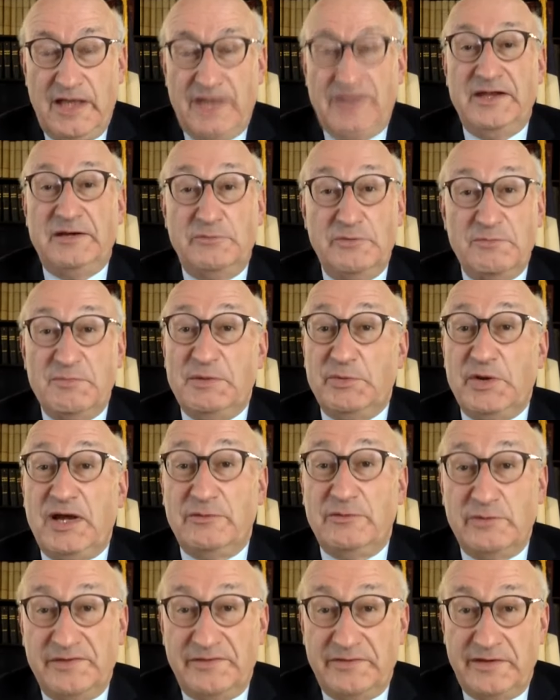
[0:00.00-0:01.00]
And I
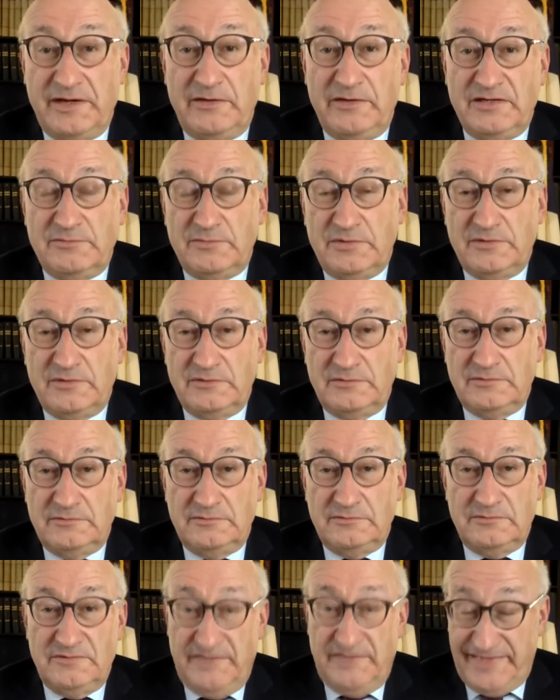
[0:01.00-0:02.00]
remember I was there in
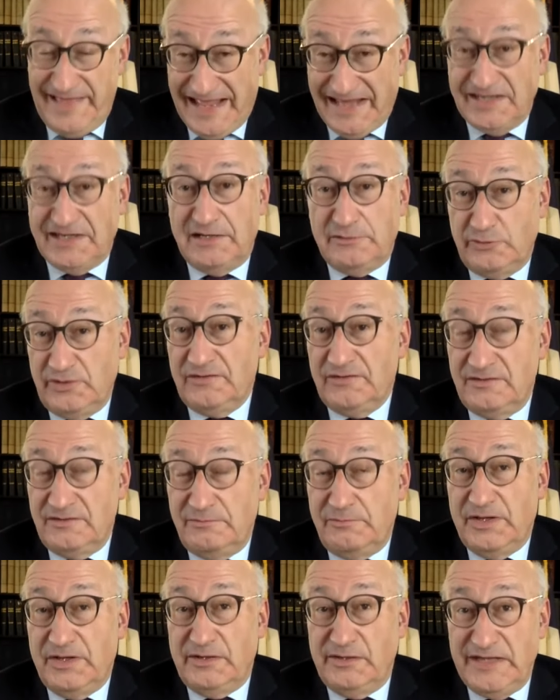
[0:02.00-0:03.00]

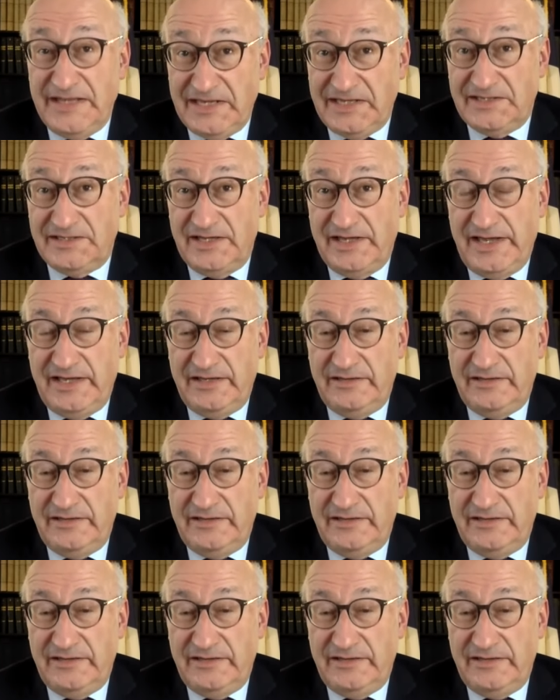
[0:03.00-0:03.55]
Berlin,